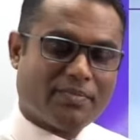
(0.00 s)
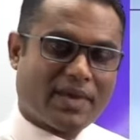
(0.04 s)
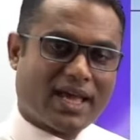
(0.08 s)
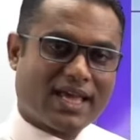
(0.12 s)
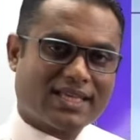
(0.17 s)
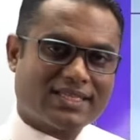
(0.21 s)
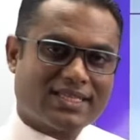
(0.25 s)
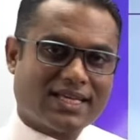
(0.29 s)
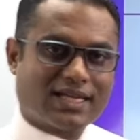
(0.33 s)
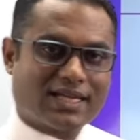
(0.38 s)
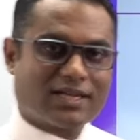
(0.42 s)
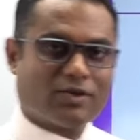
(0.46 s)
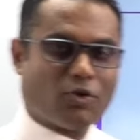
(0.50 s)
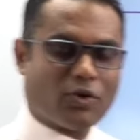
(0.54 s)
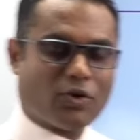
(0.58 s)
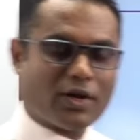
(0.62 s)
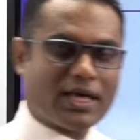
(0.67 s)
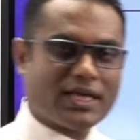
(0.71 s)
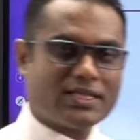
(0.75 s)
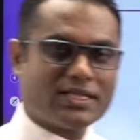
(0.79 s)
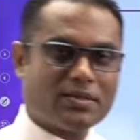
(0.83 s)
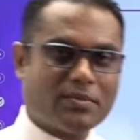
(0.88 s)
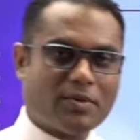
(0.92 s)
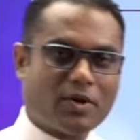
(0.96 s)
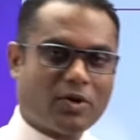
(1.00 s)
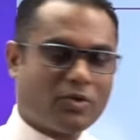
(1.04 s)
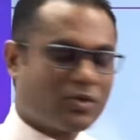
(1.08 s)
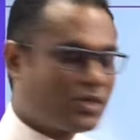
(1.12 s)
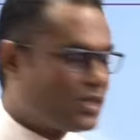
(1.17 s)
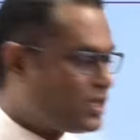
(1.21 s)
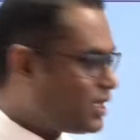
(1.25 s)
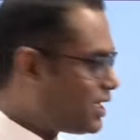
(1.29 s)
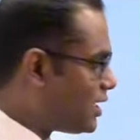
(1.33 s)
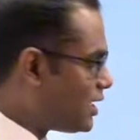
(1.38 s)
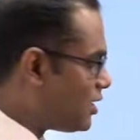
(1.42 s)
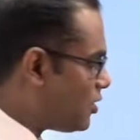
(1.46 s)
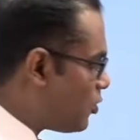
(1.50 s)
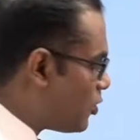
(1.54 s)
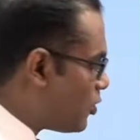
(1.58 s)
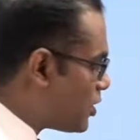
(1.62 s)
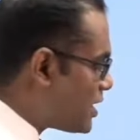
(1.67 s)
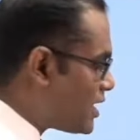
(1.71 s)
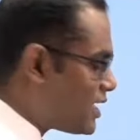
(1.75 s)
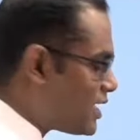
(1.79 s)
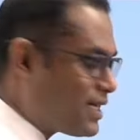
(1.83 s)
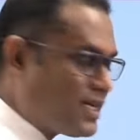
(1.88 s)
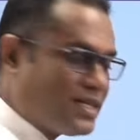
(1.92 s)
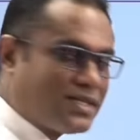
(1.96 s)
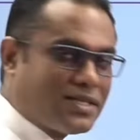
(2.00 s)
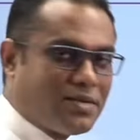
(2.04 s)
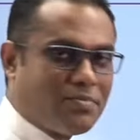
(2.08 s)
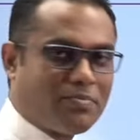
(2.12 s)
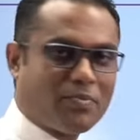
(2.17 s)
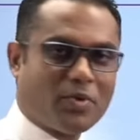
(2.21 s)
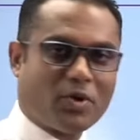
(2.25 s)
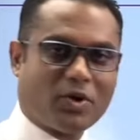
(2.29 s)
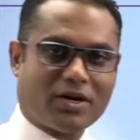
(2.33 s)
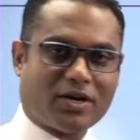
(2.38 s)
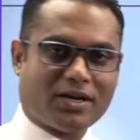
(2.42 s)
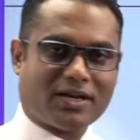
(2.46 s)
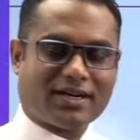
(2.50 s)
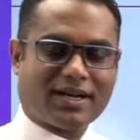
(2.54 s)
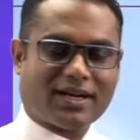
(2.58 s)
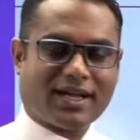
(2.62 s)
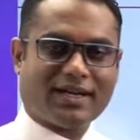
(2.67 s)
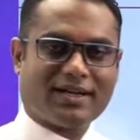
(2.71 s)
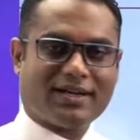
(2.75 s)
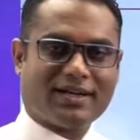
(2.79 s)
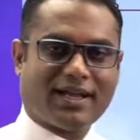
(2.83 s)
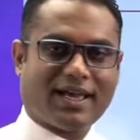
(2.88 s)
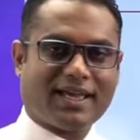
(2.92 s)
basic knowledge about the auditing is important, right?